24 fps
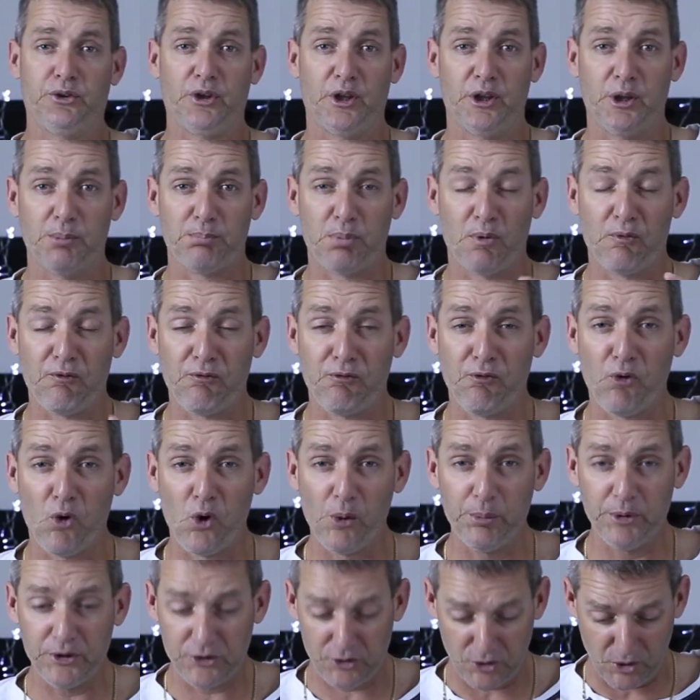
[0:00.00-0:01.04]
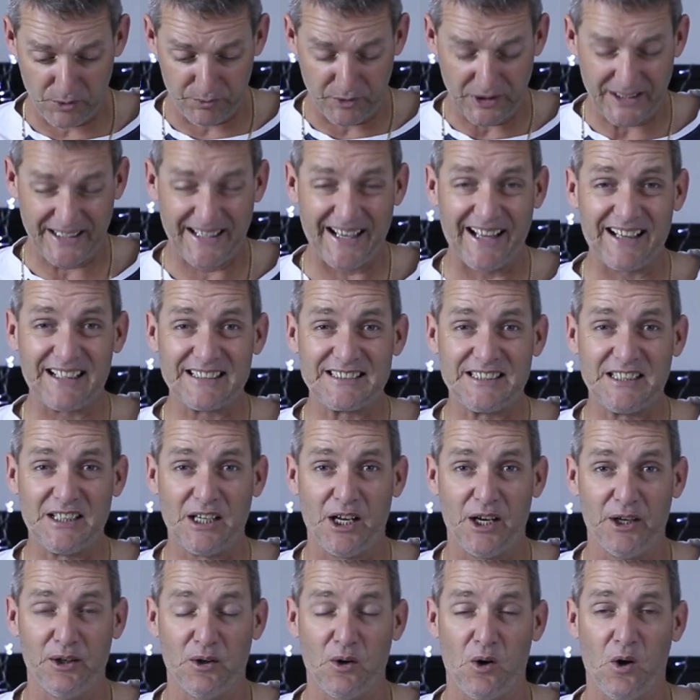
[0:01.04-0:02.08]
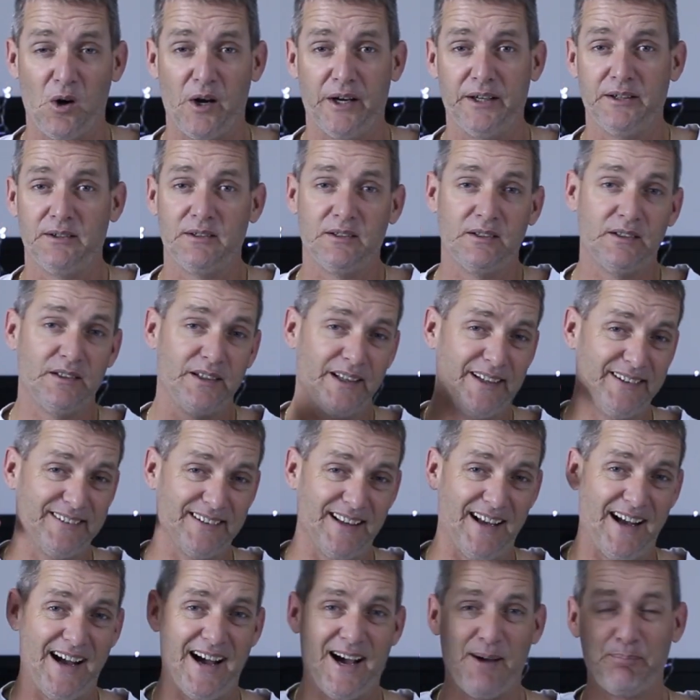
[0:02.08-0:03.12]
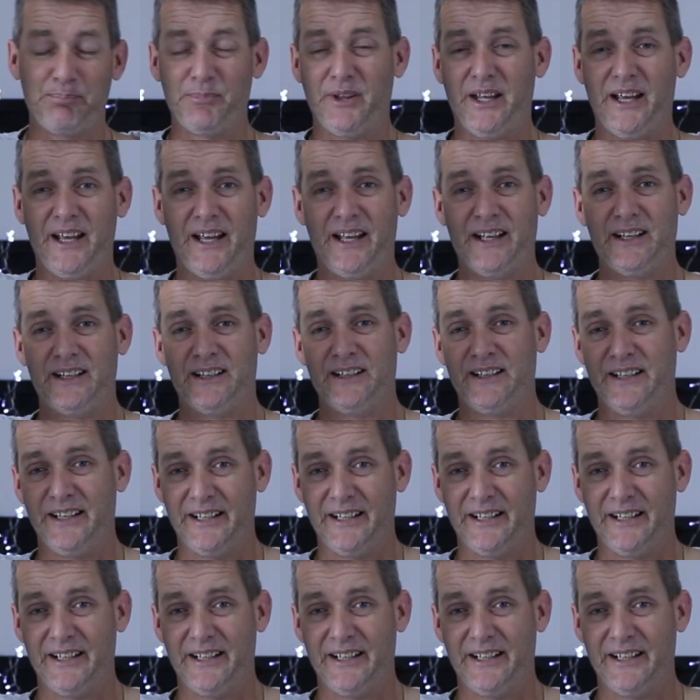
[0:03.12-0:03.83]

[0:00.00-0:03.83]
So the performance of the Galaxy Note 9 is up there.